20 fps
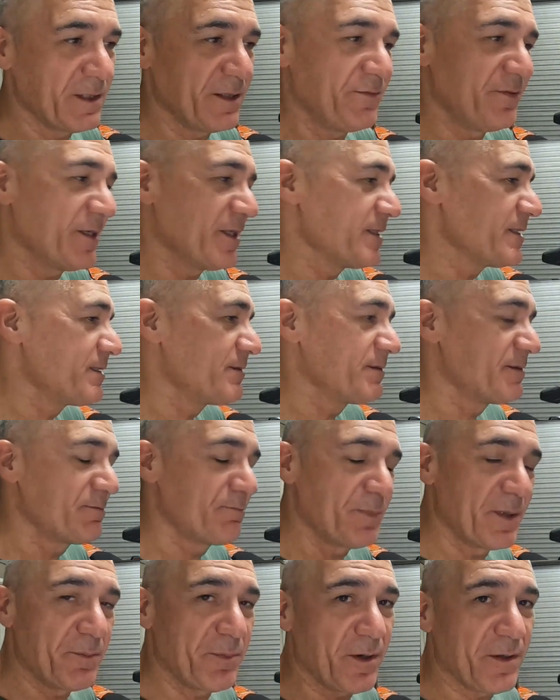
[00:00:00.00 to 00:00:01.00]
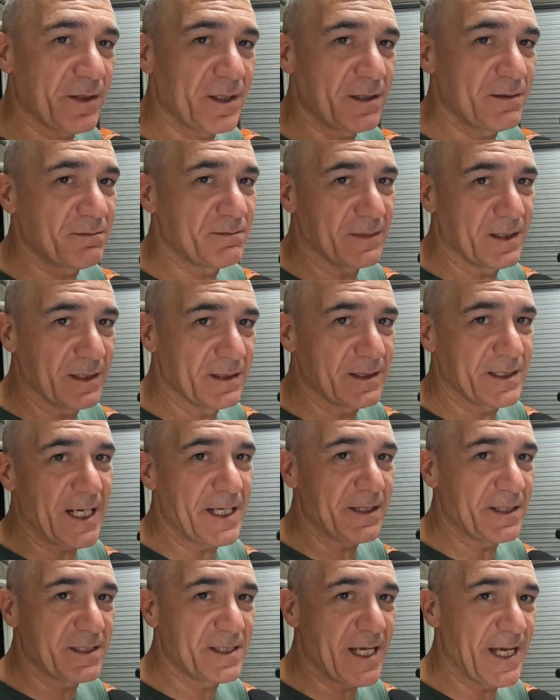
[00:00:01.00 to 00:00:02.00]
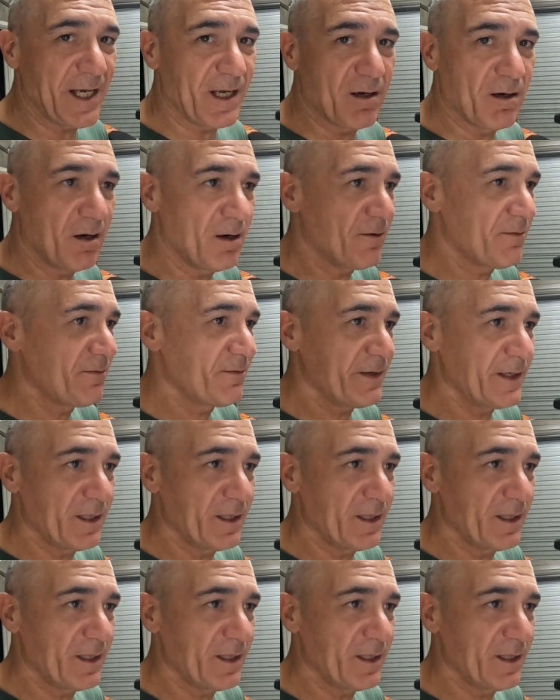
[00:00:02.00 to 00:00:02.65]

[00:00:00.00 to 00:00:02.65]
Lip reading: If you can be bothered, take the tank off.